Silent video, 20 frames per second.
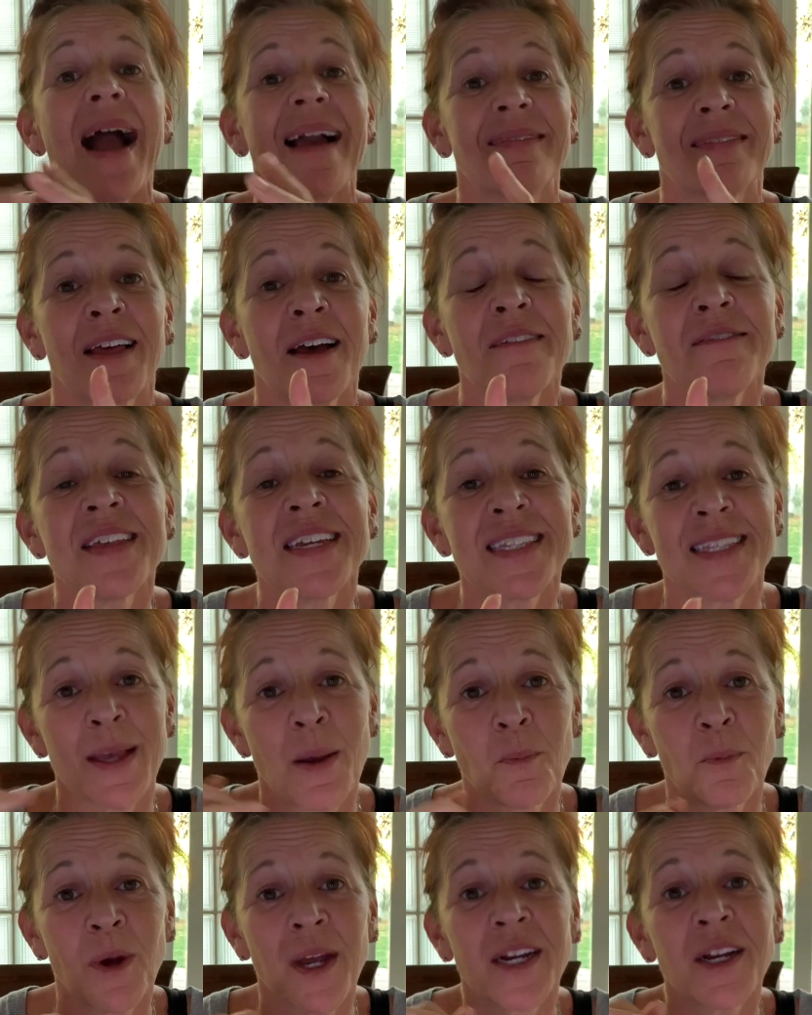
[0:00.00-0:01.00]
love that
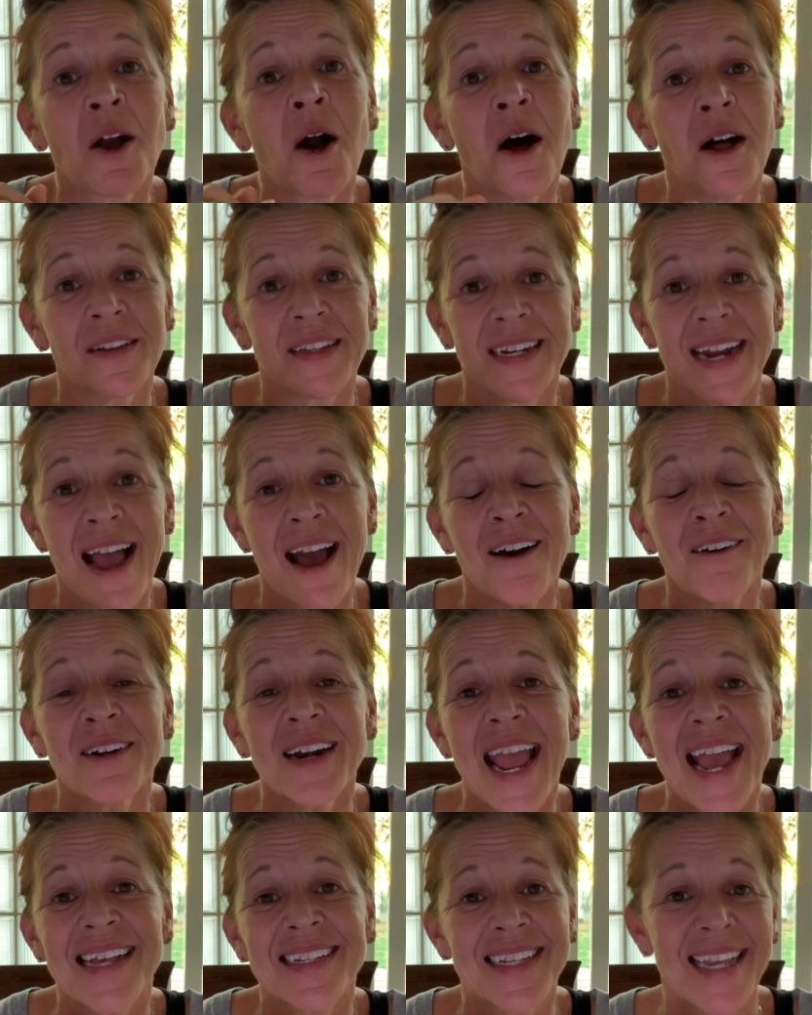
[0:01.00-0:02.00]
someone called it out
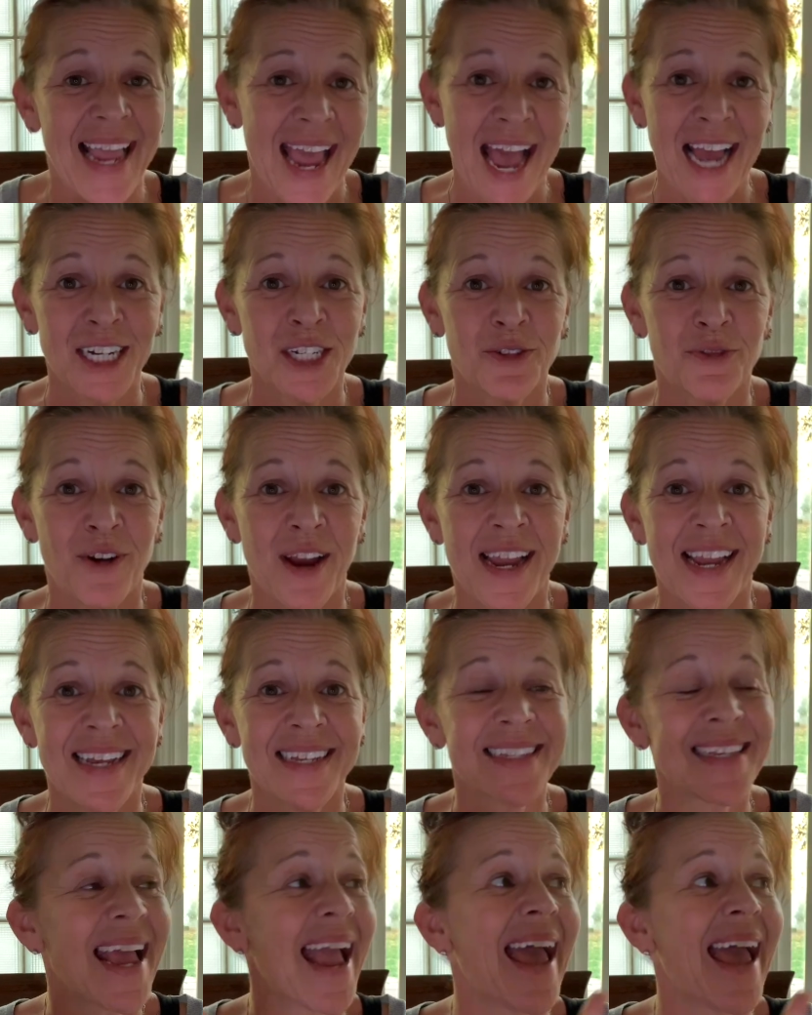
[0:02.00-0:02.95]
as a catchphrase,